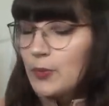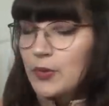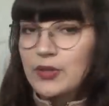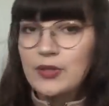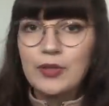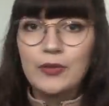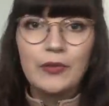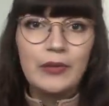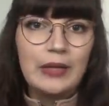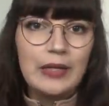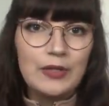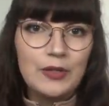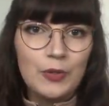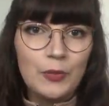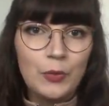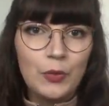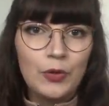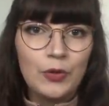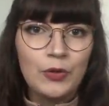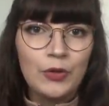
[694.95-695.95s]
because I really
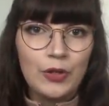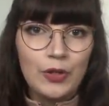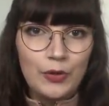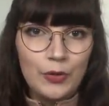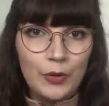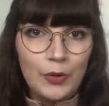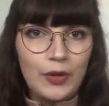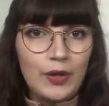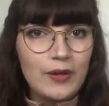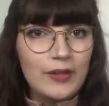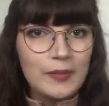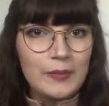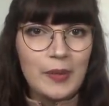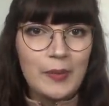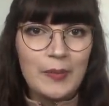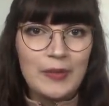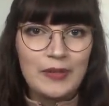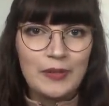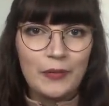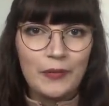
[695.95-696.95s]
don't want your last
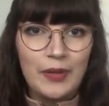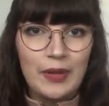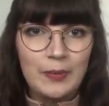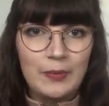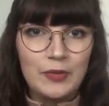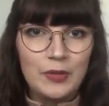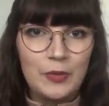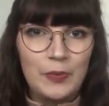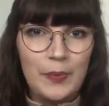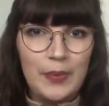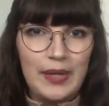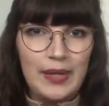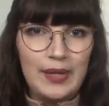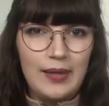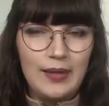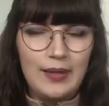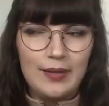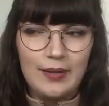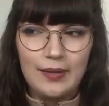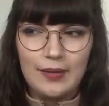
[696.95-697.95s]
memories of him to
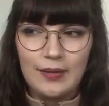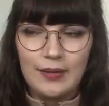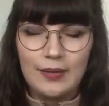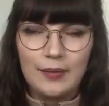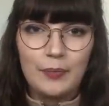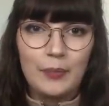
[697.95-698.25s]
be